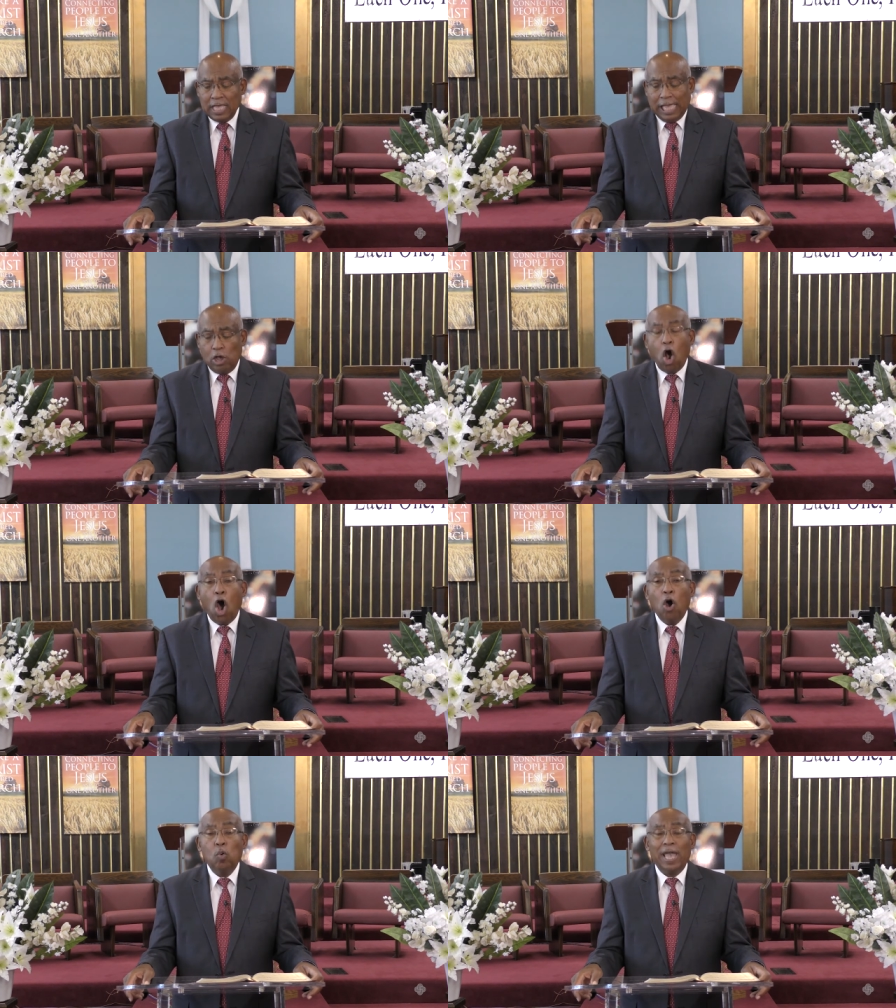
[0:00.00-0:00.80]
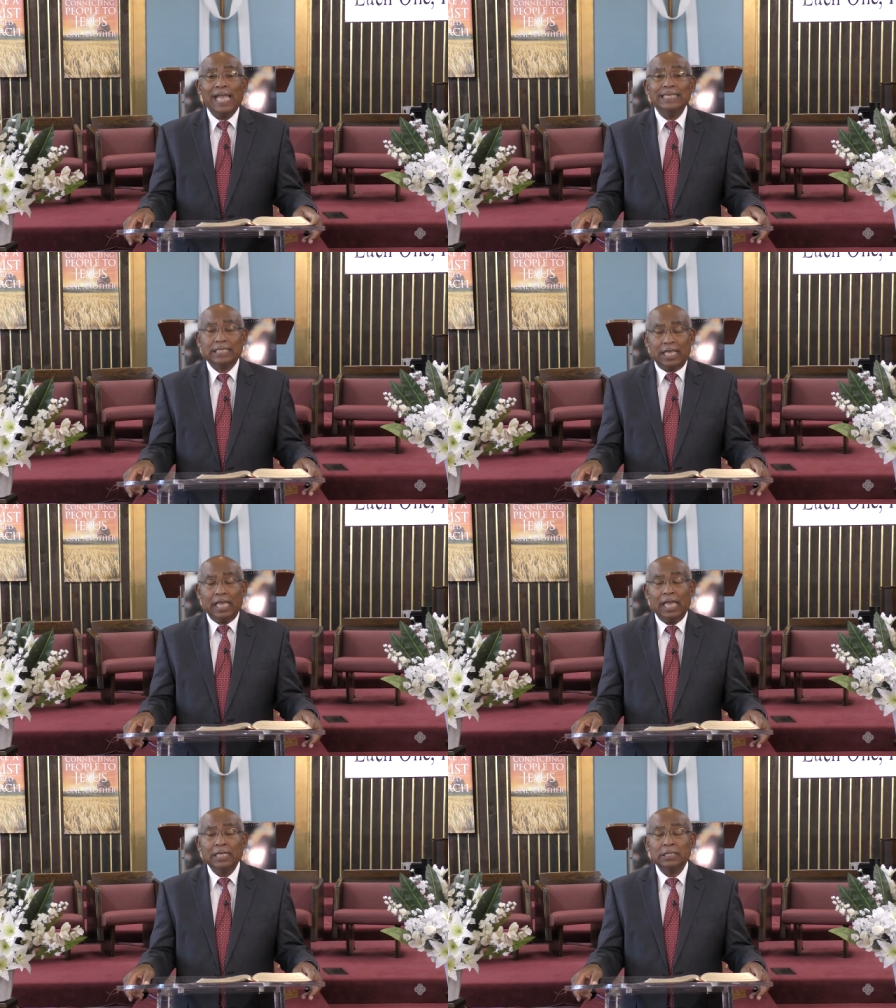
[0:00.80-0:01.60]
He always
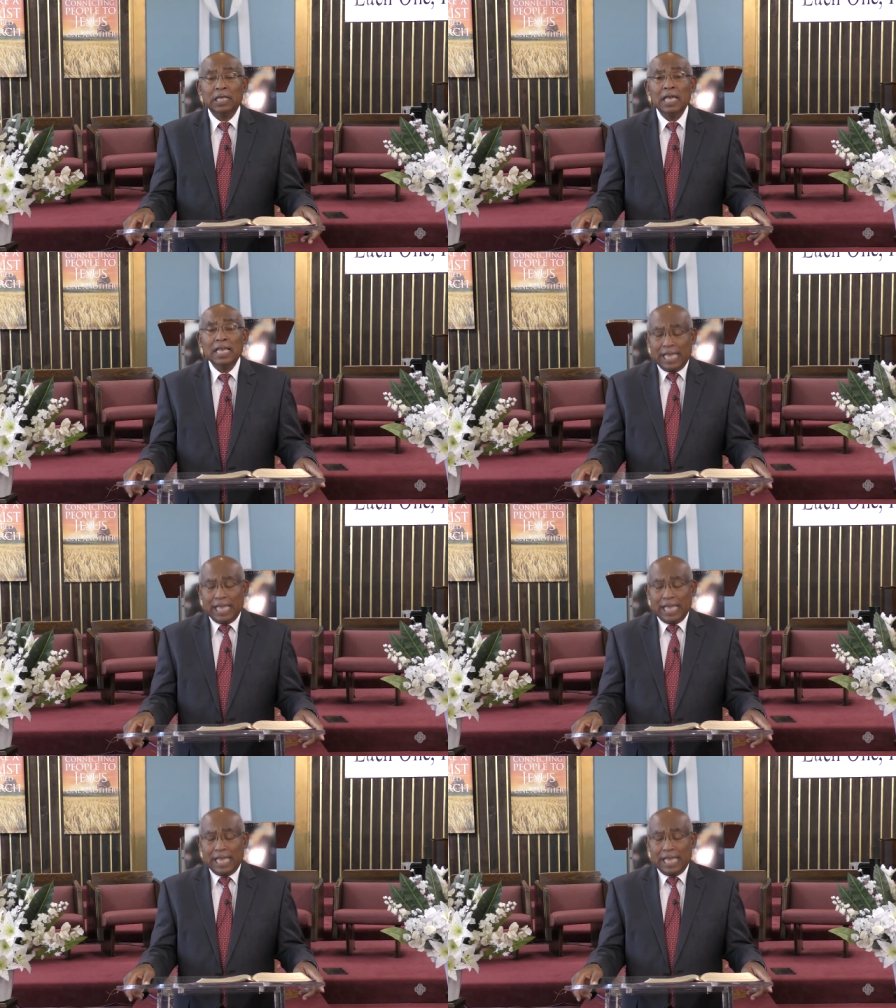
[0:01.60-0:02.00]
is.